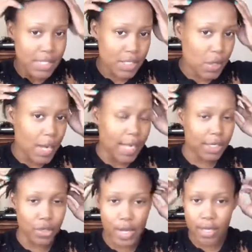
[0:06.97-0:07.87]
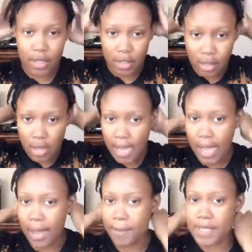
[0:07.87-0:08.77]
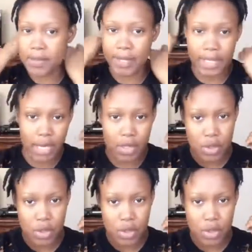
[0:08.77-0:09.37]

So I look a hot mess right now.